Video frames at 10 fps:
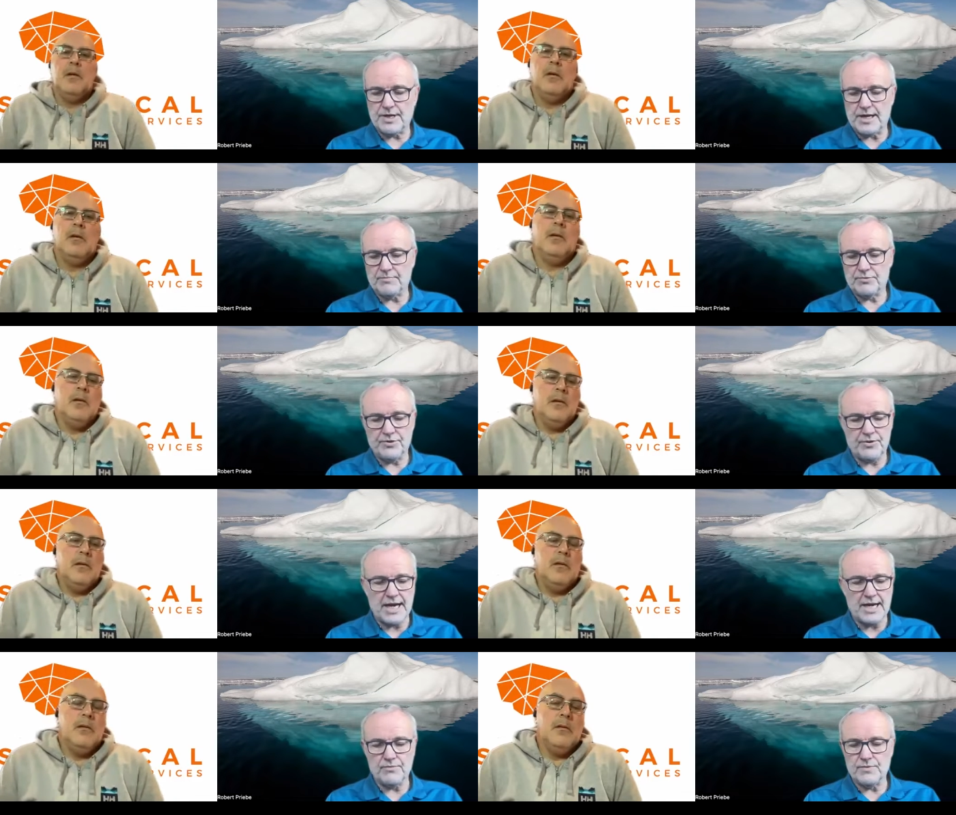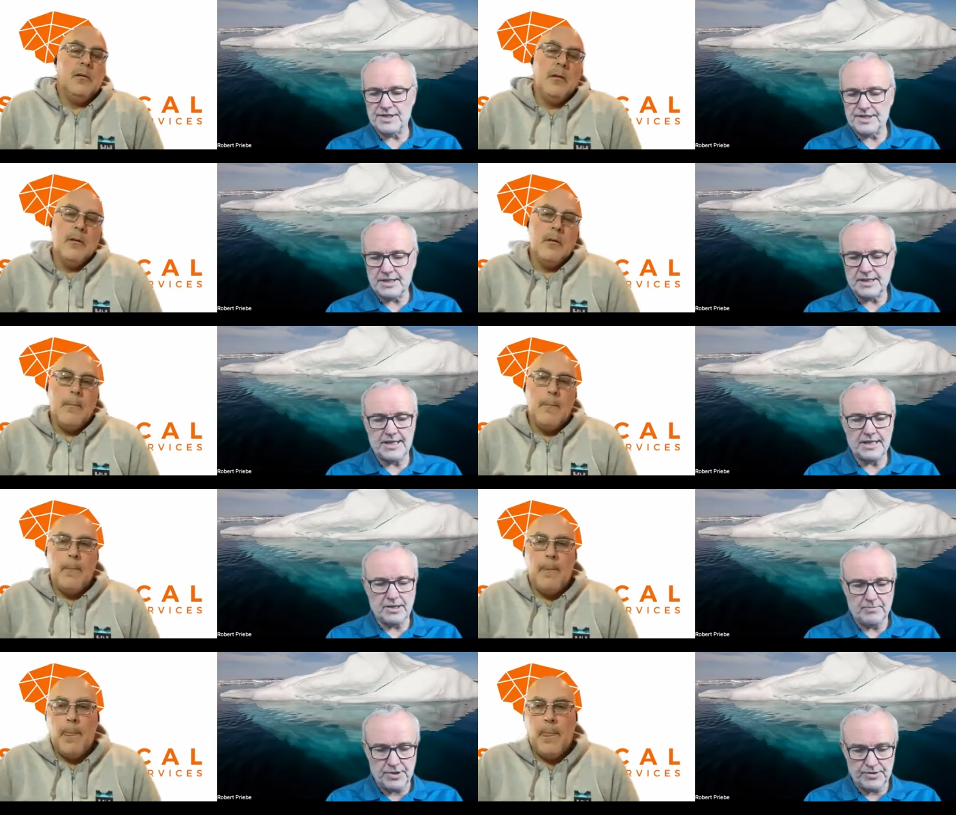Speaker 1: to help create
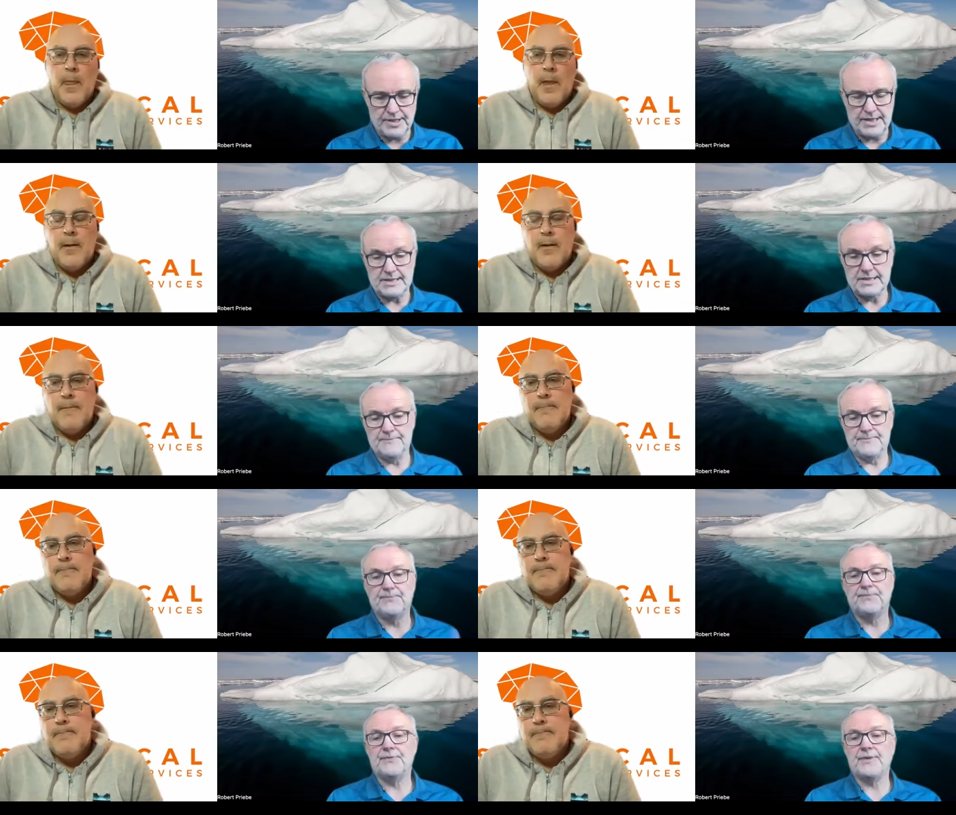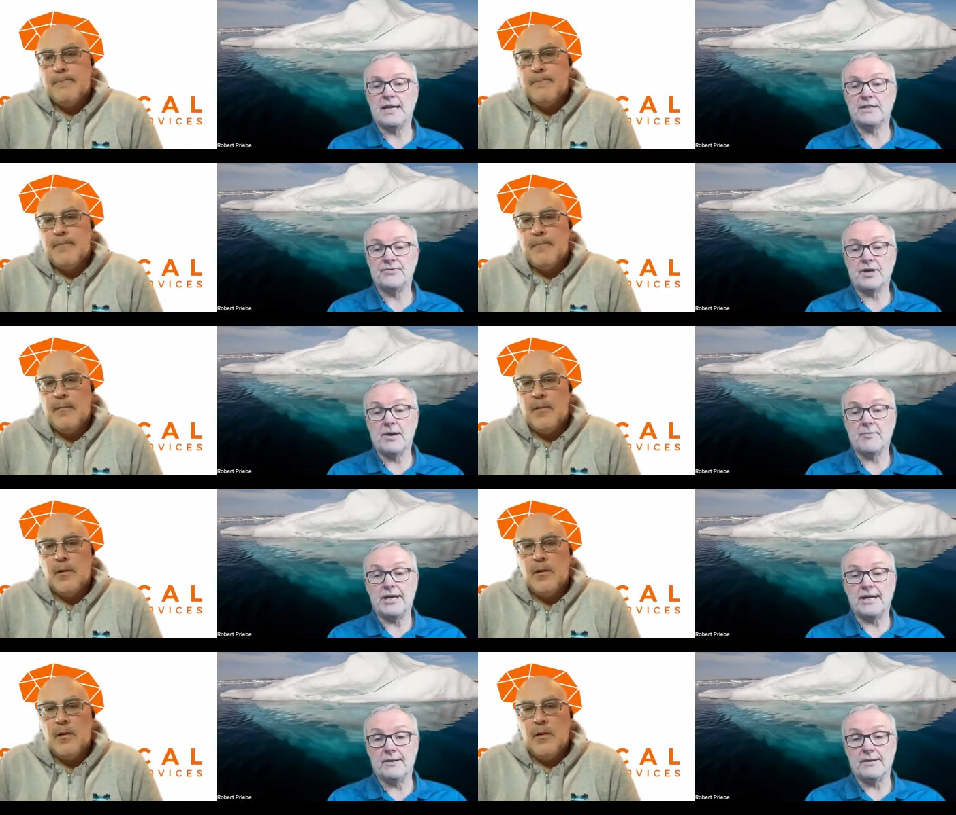resilient communities. Thanks for
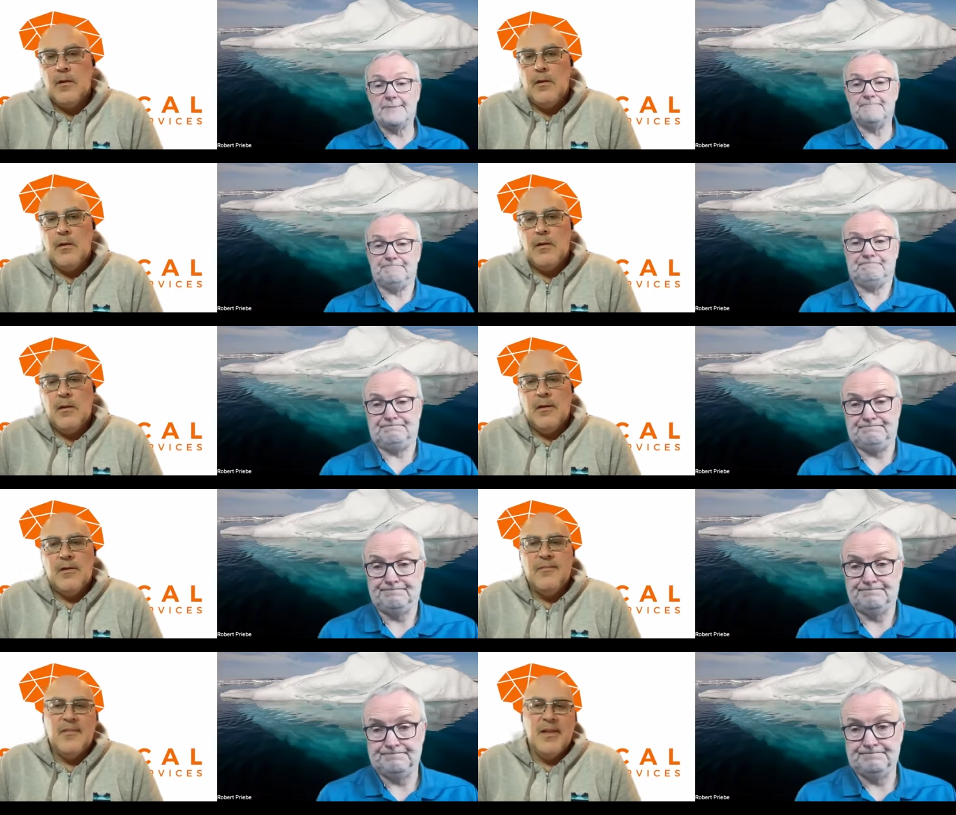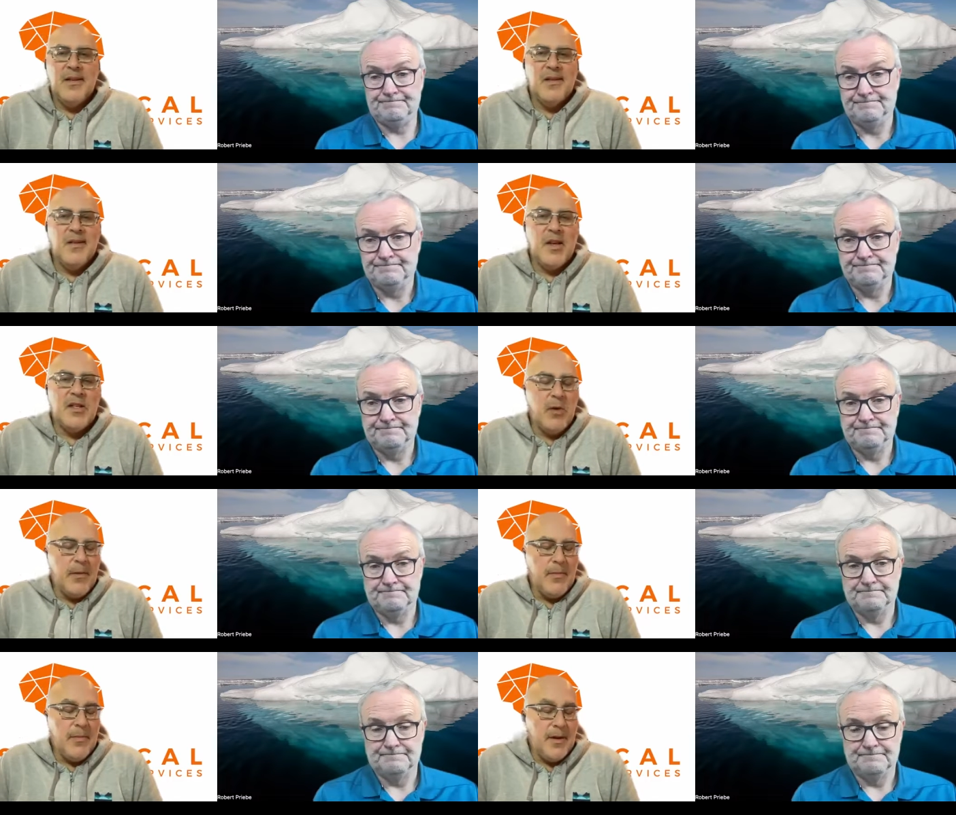coming, Kelly.
Speaker 2: Thanks,
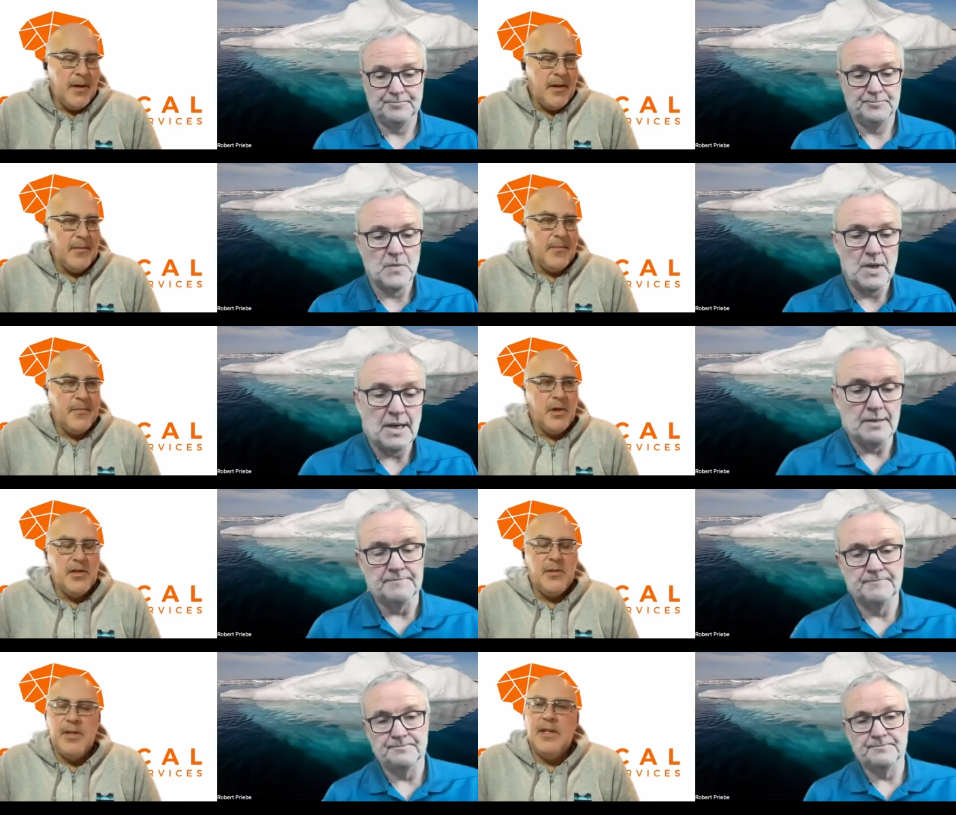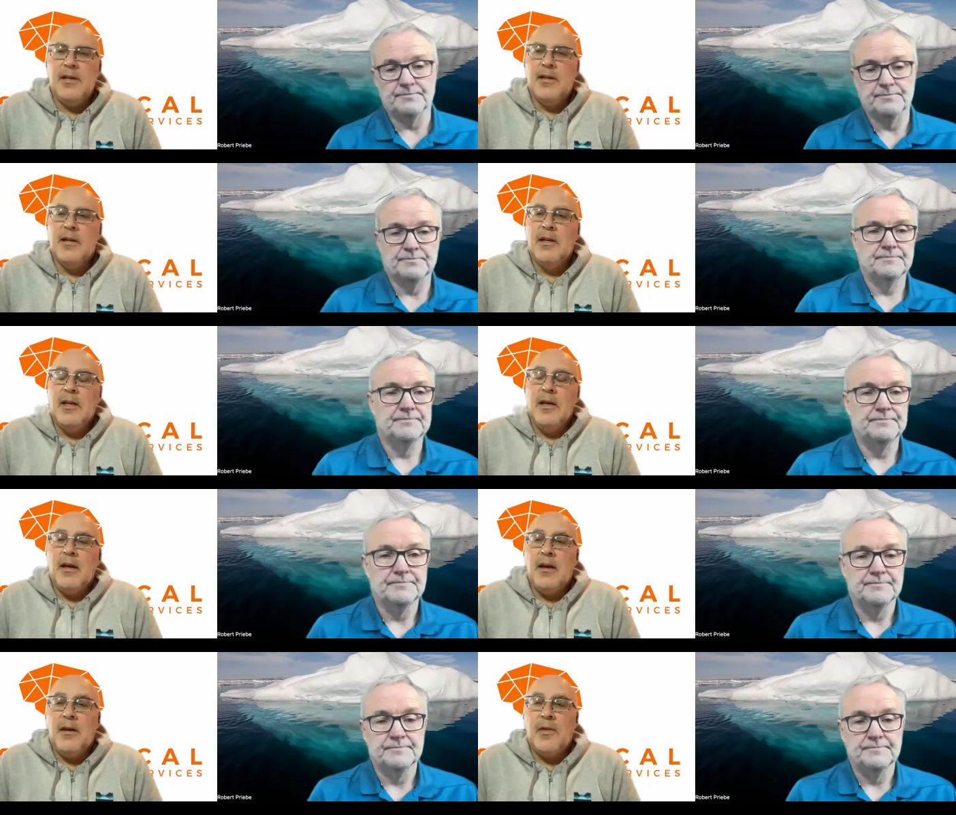Bob. Uh, great to be here.
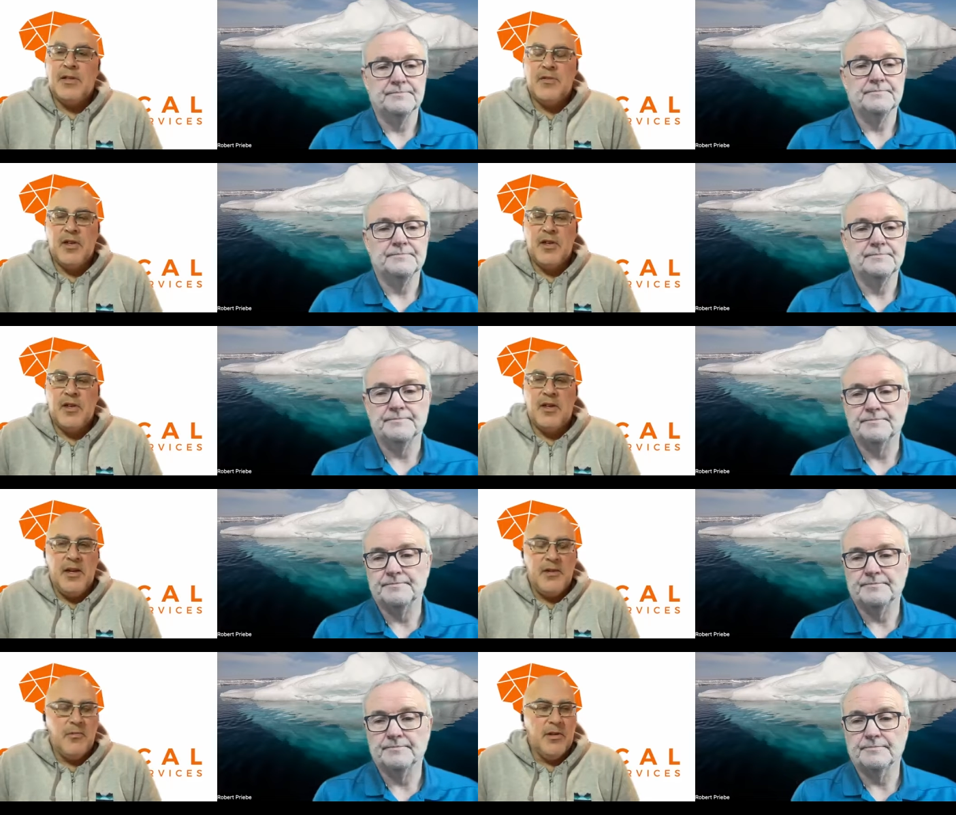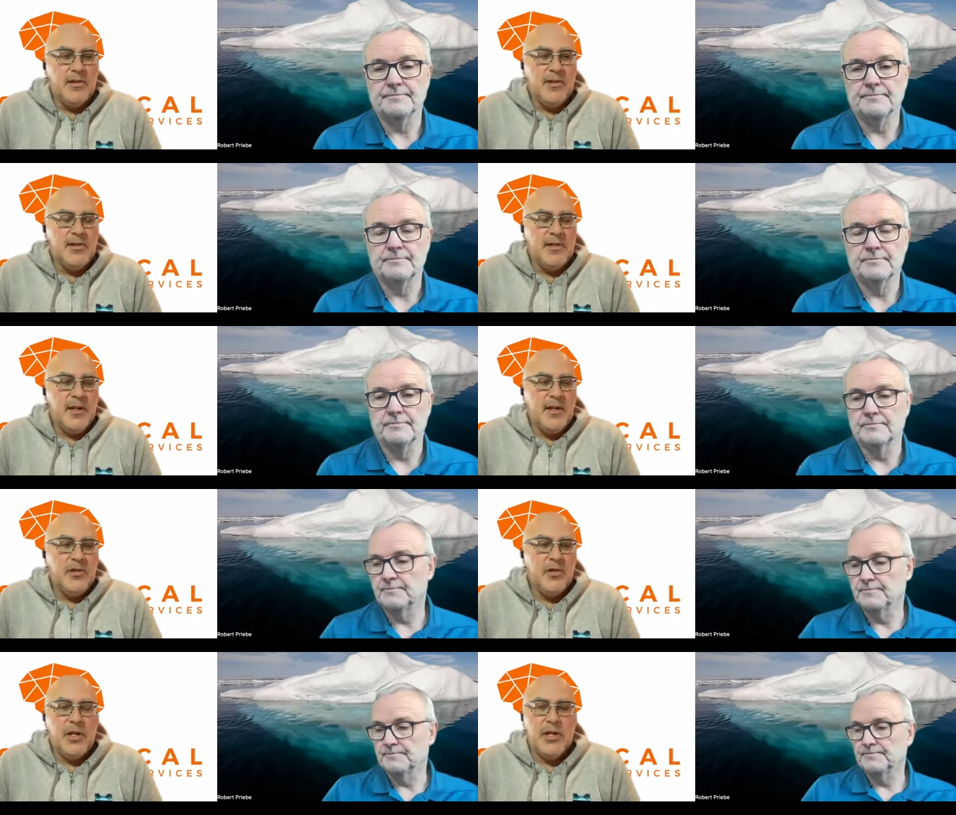Uh, thanks for the kind words and
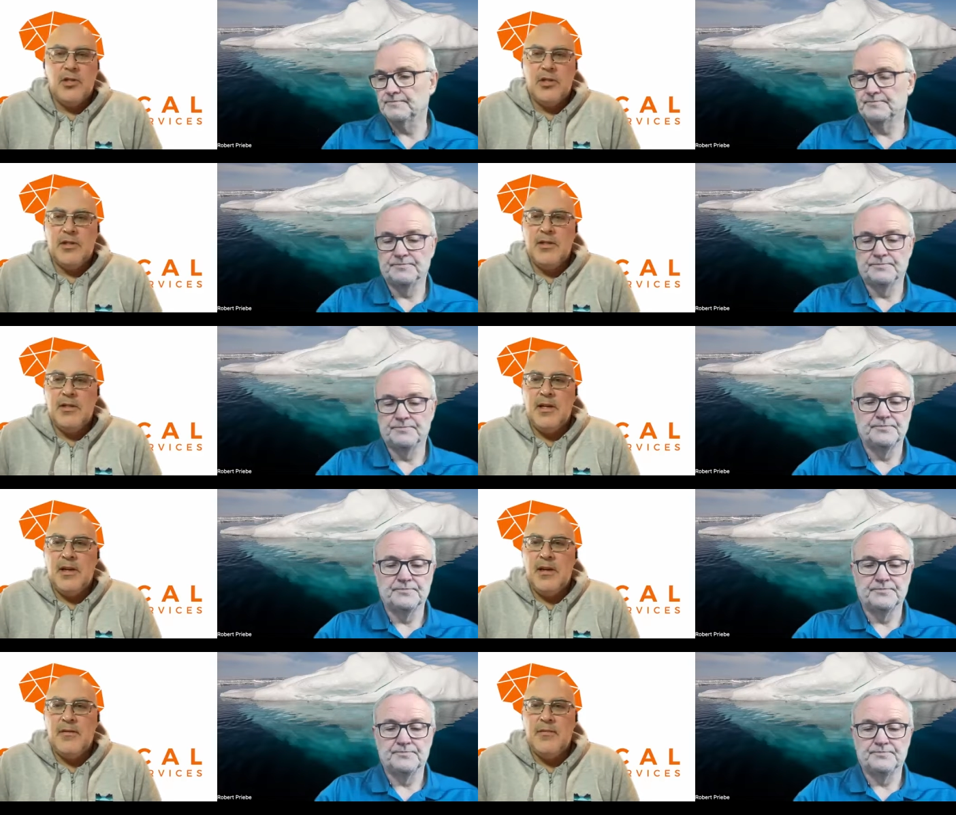introduction. Uh,